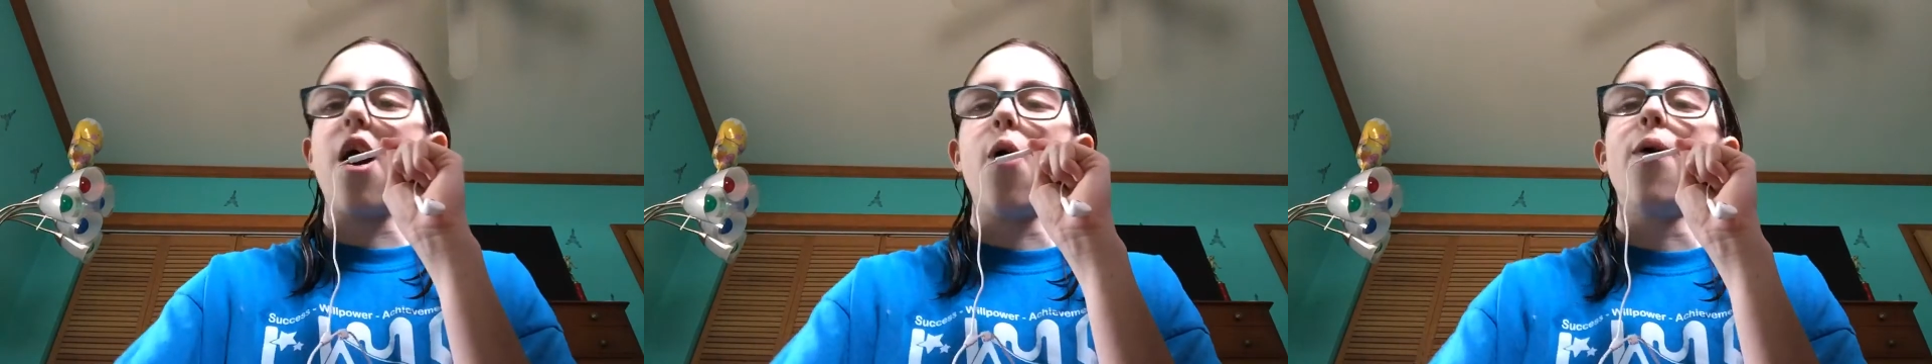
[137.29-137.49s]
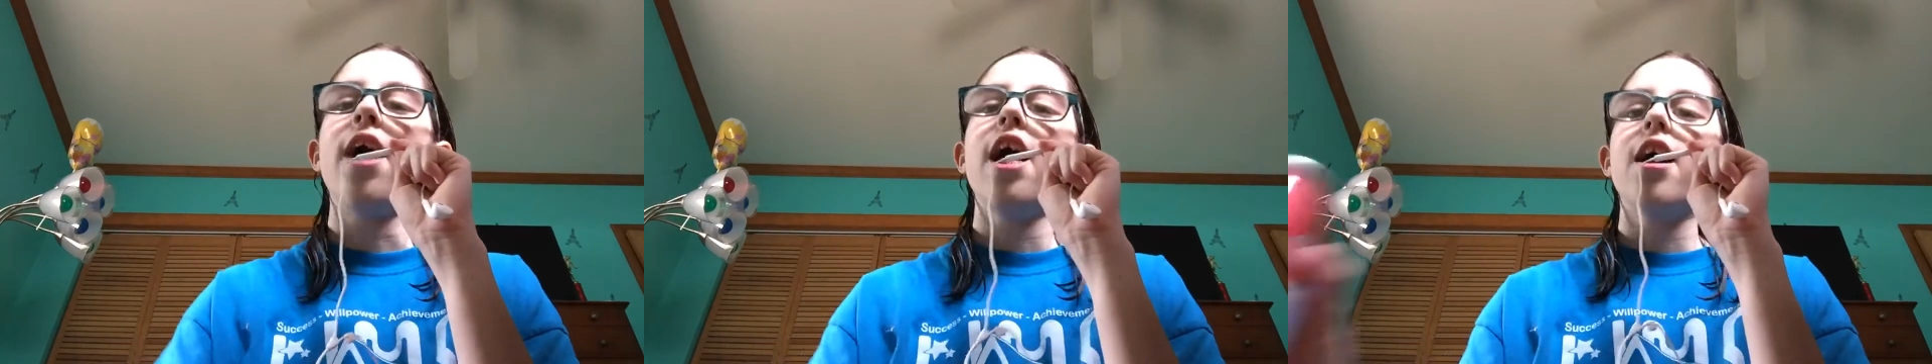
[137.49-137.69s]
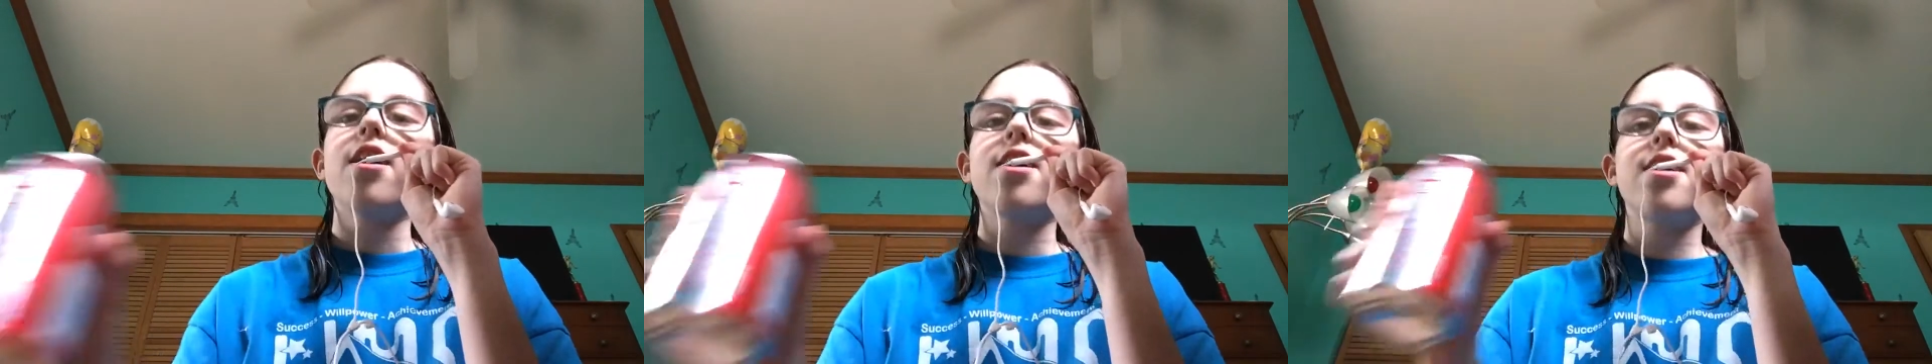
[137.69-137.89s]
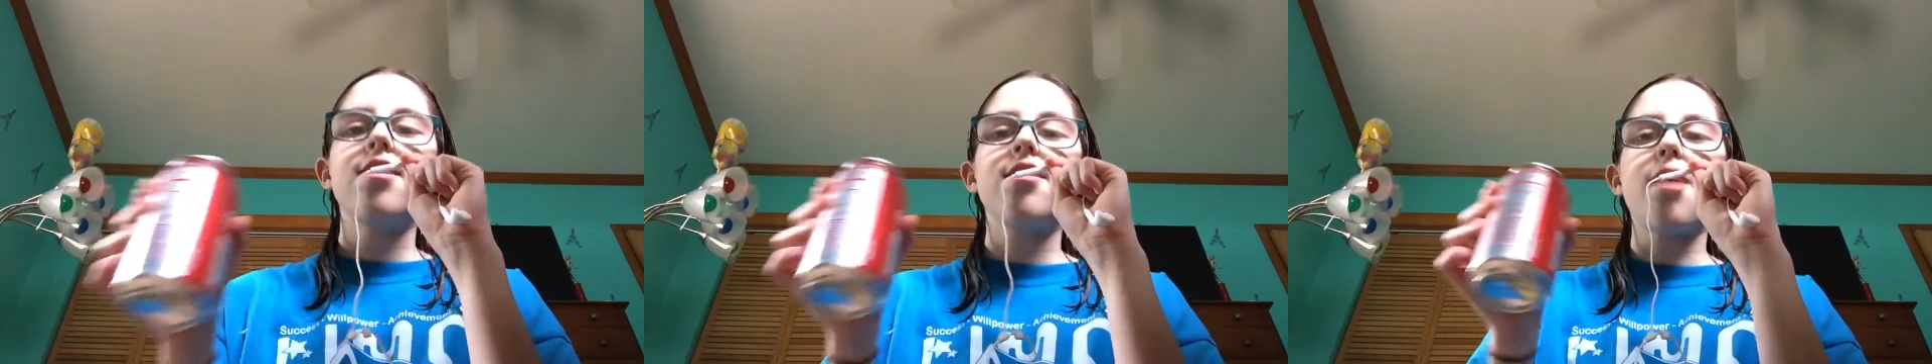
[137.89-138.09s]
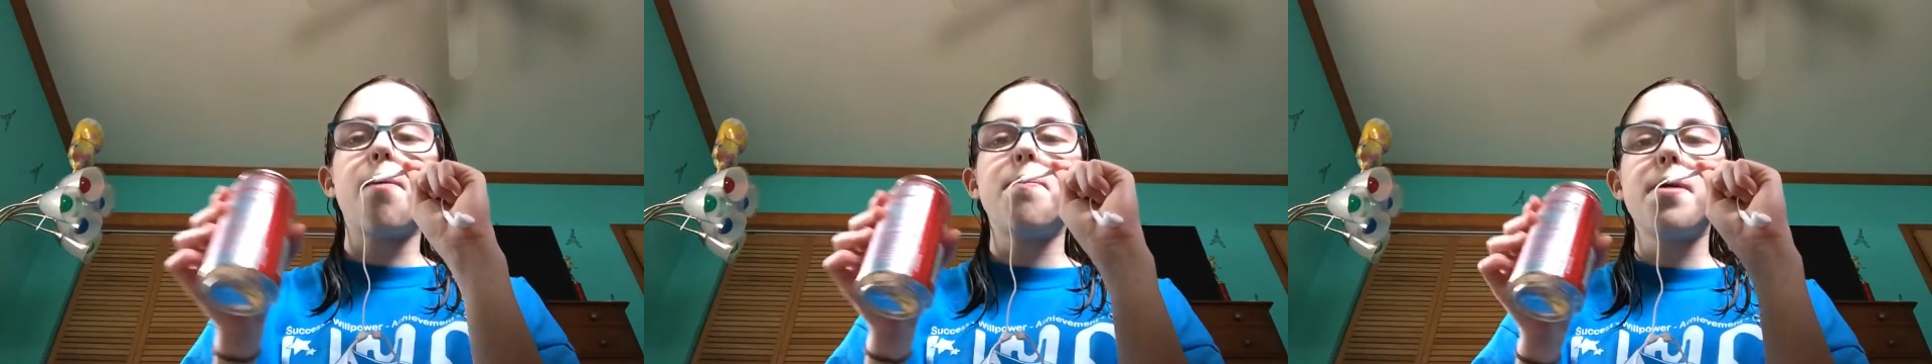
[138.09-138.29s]
because some
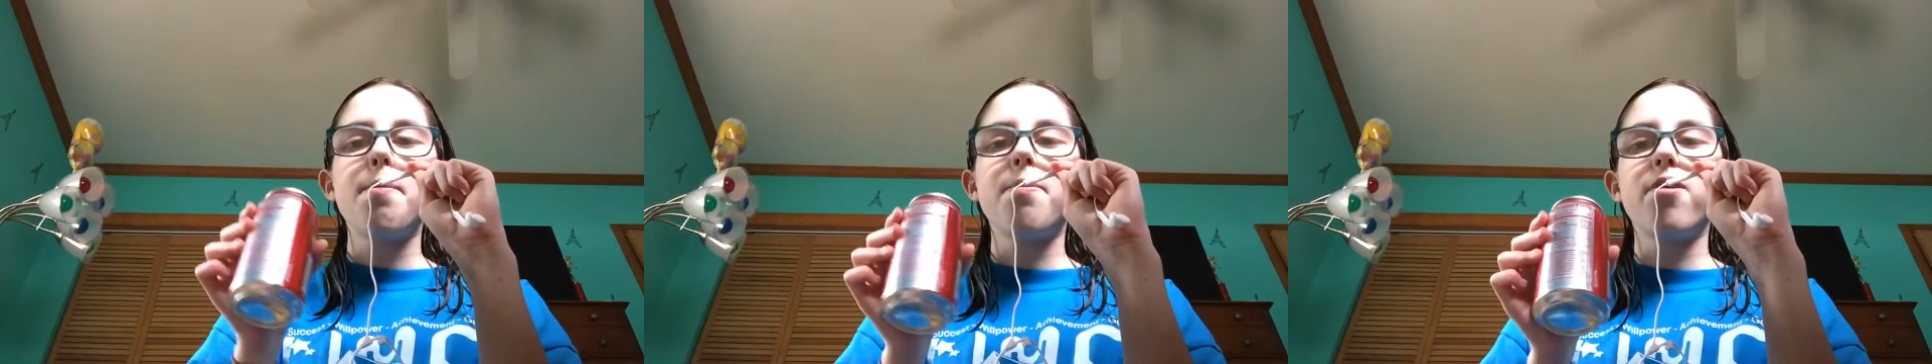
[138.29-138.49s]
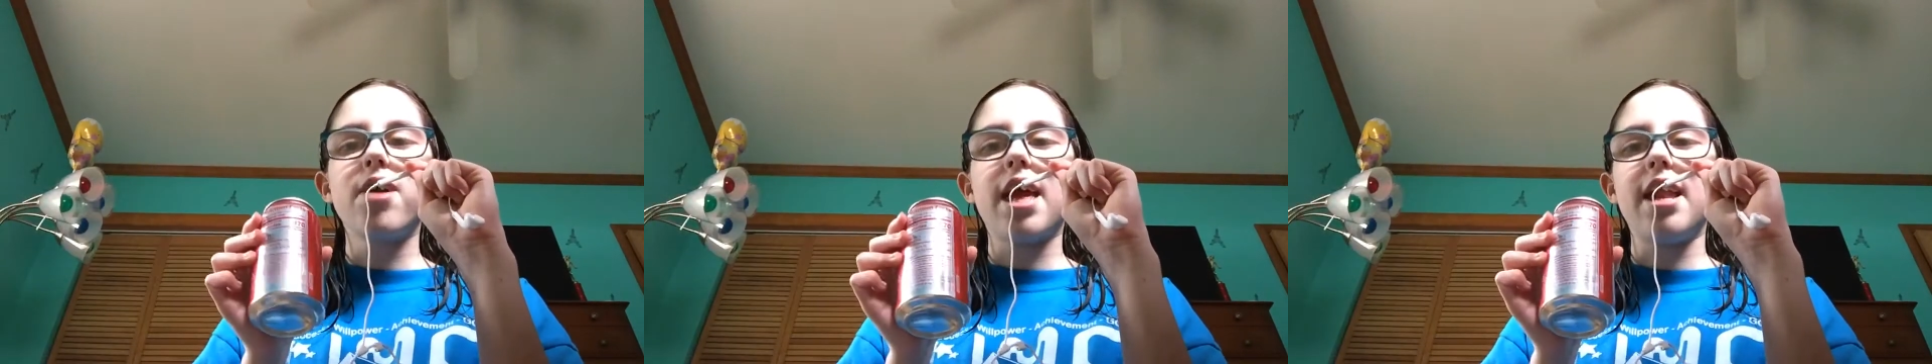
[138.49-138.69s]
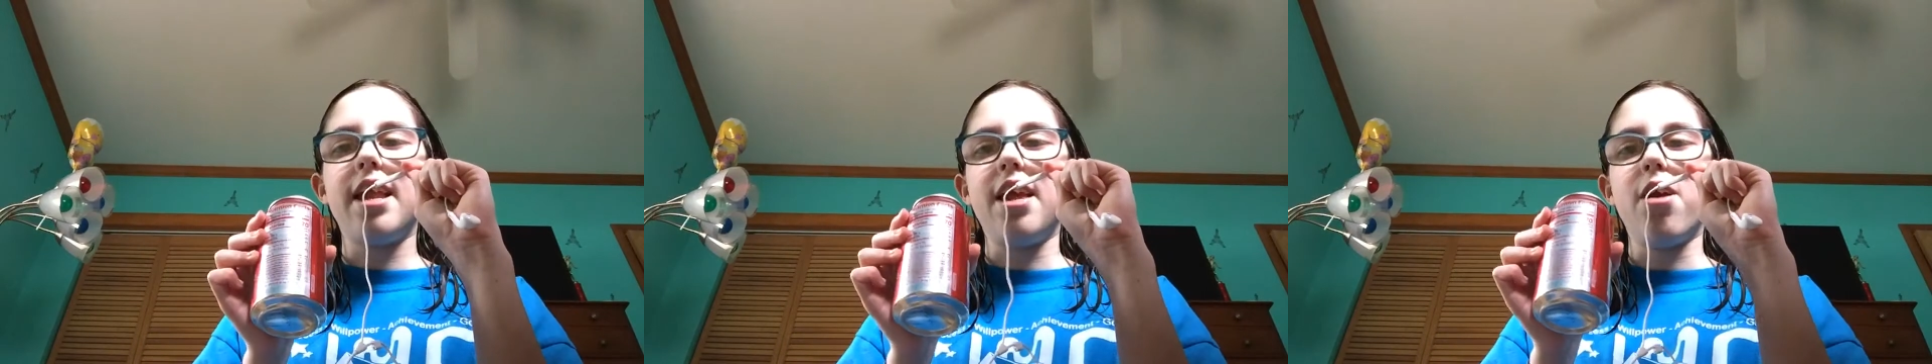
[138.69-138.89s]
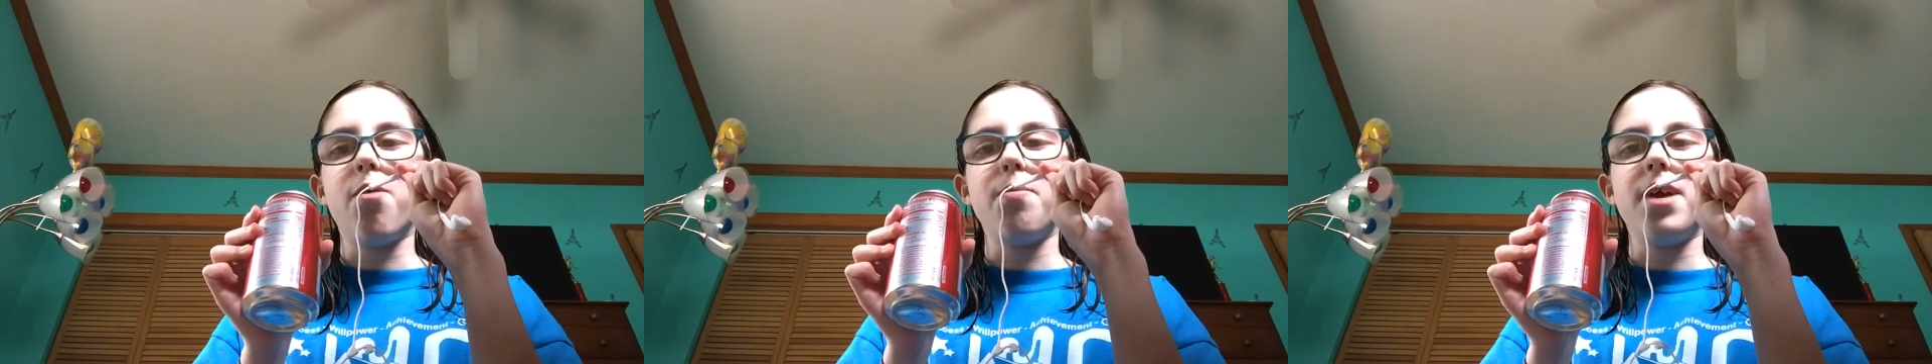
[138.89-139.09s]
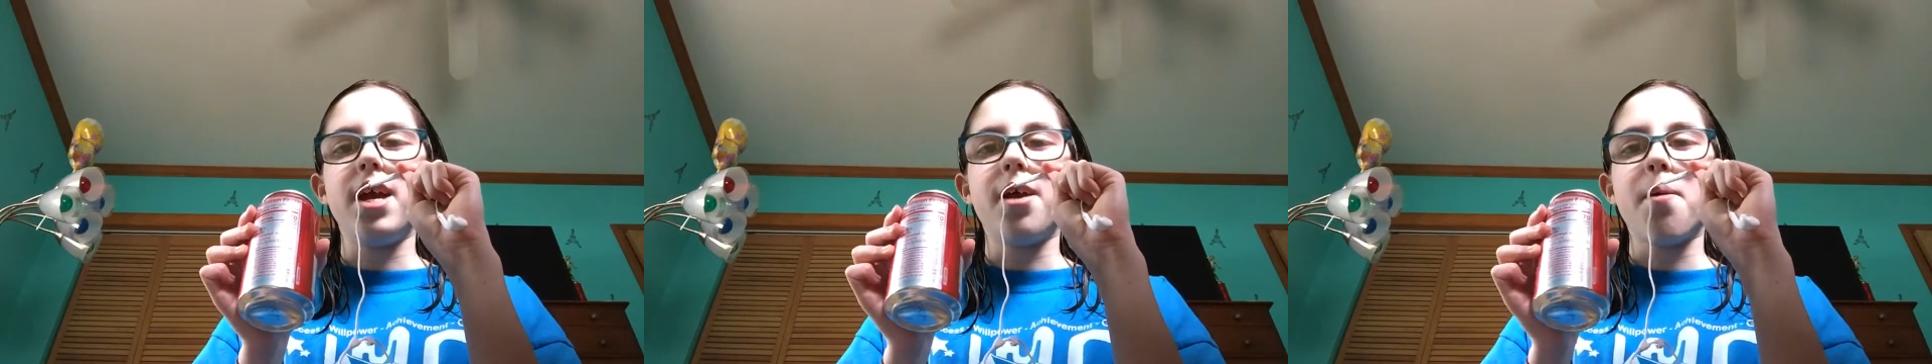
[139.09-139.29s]
people can hear me
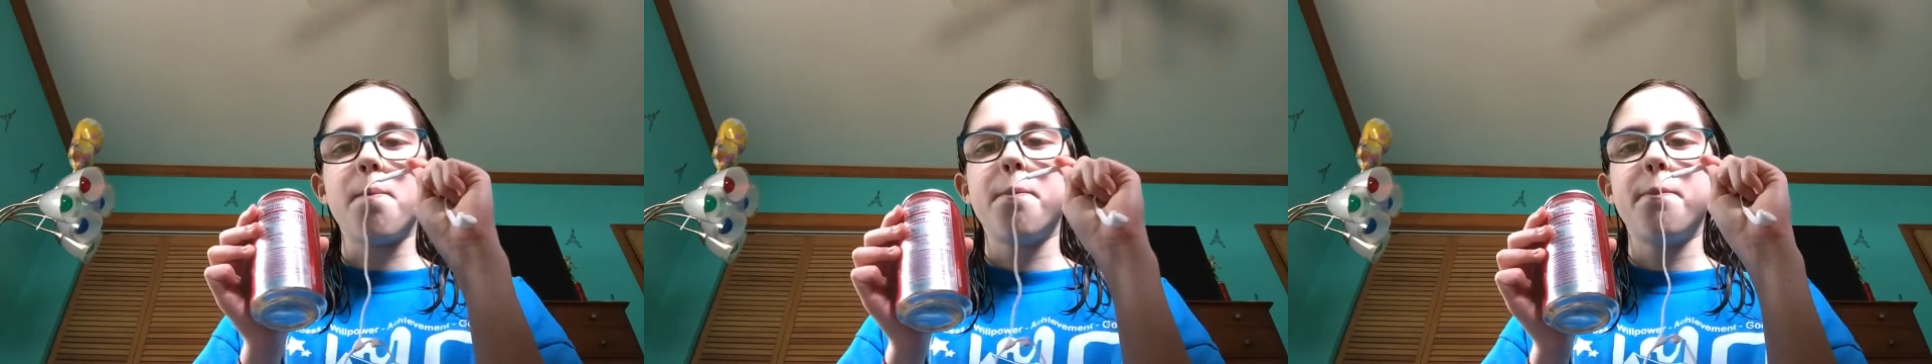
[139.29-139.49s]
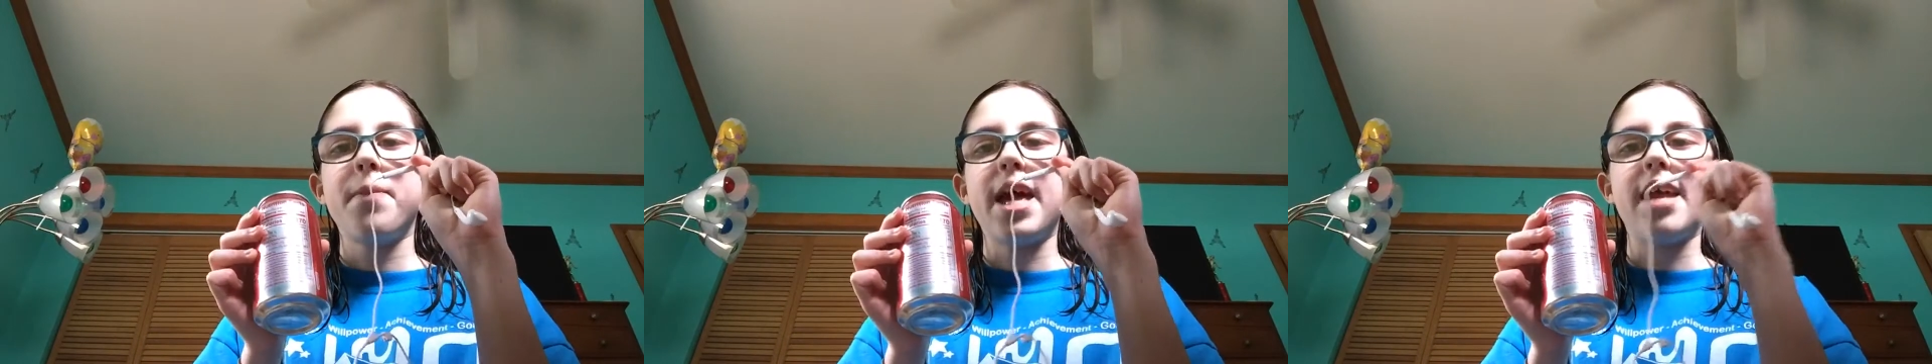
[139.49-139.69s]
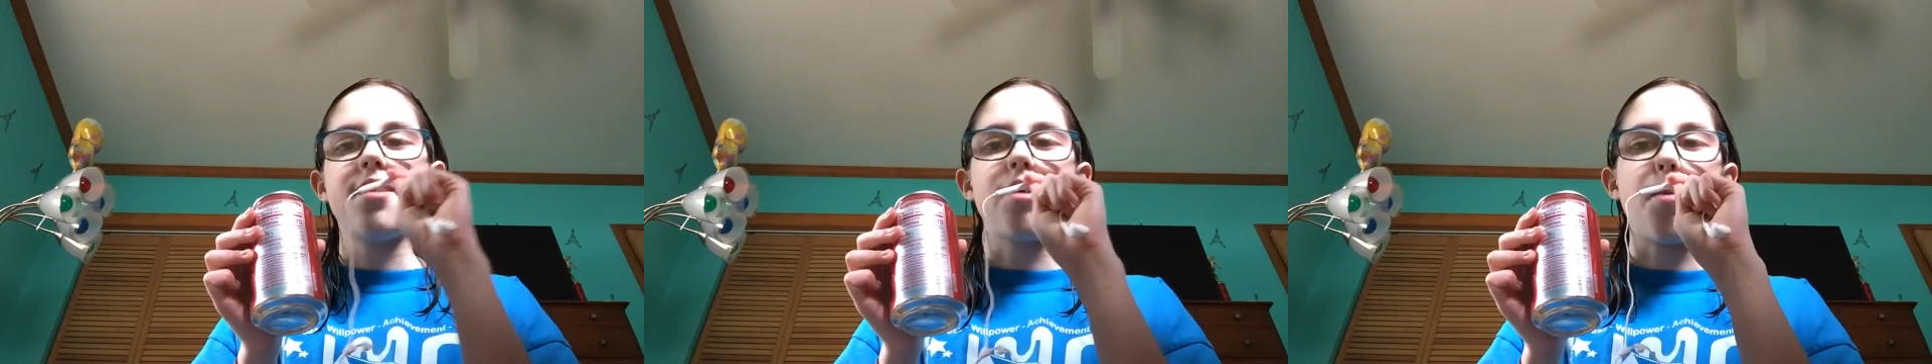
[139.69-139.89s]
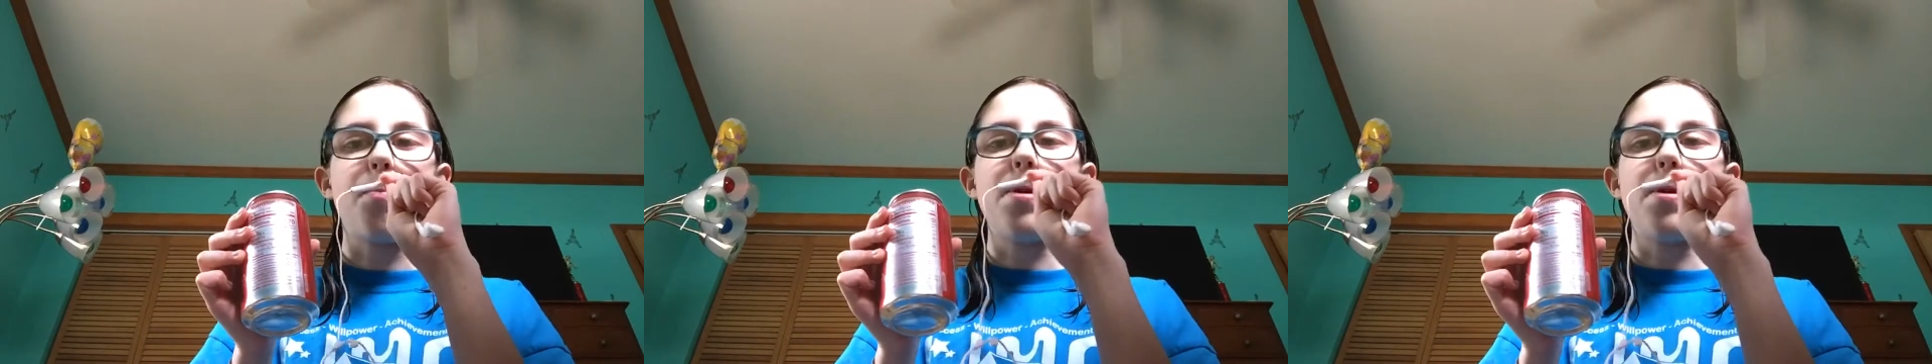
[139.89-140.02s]
and some people